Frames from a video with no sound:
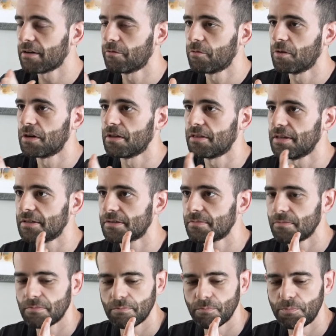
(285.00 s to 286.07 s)
of one of these
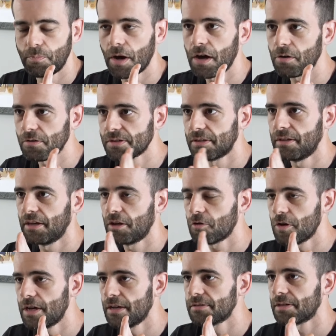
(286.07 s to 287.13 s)
bottles and the
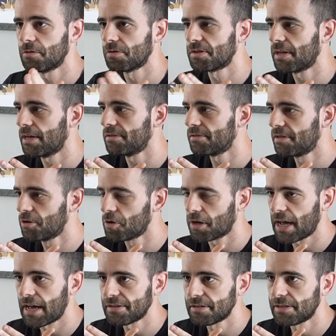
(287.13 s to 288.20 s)
ingredients, it'll say citric
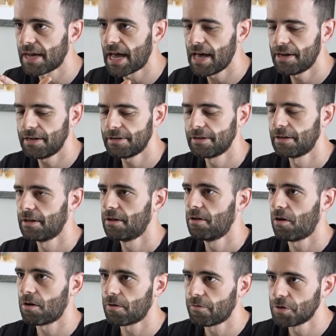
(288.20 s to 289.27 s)
acid added,
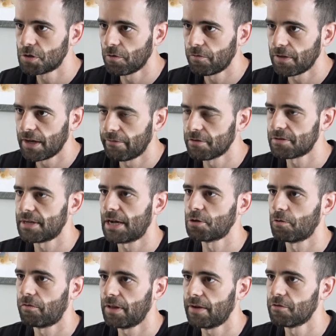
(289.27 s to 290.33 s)
artificial flavors,
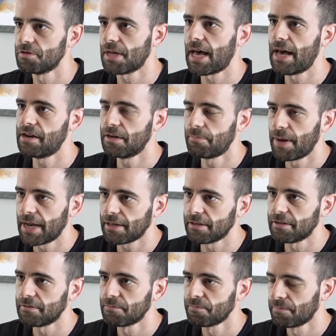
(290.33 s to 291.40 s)
natural flavors added back in.